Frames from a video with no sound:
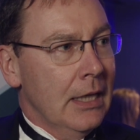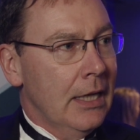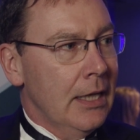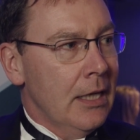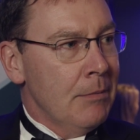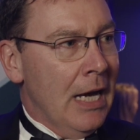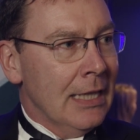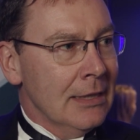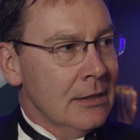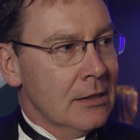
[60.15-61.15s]
Um,
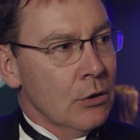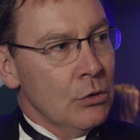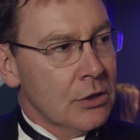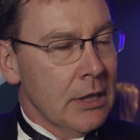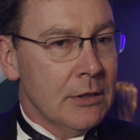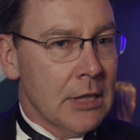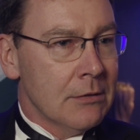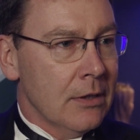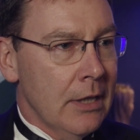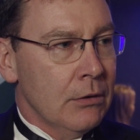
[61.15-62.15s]
and also in
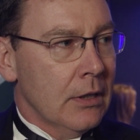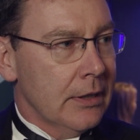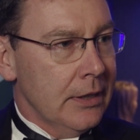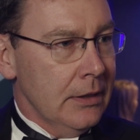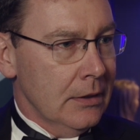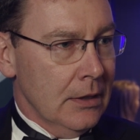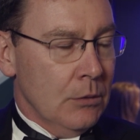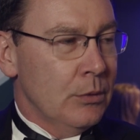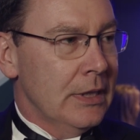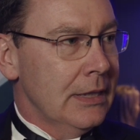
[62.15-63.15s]
terms of locally,
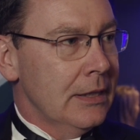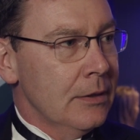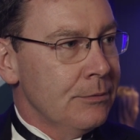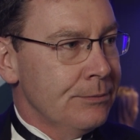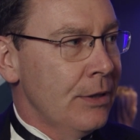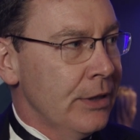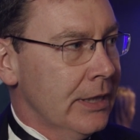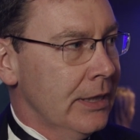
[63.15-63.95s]
we're very